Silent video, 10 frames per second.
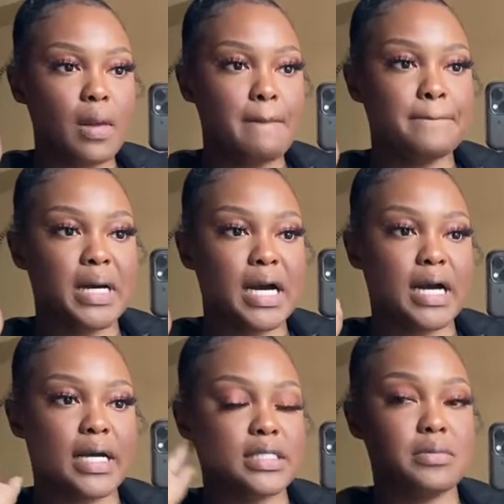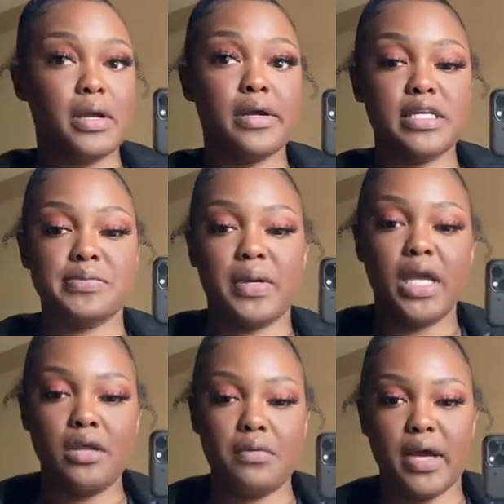buy some earrings, but
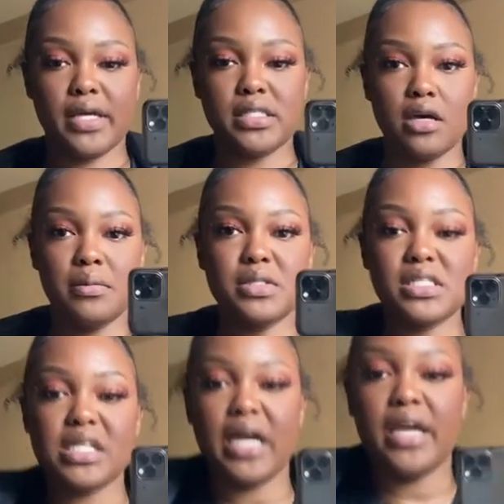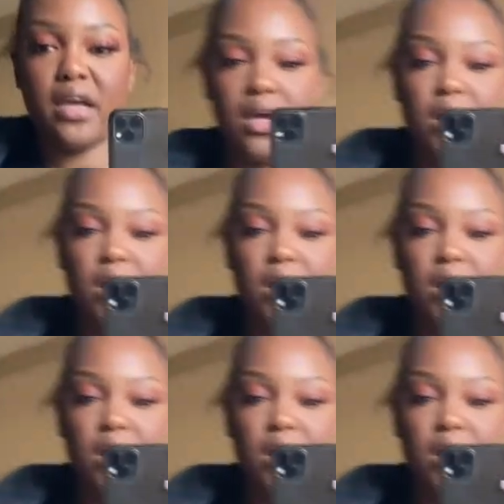anyway, so I'm just like,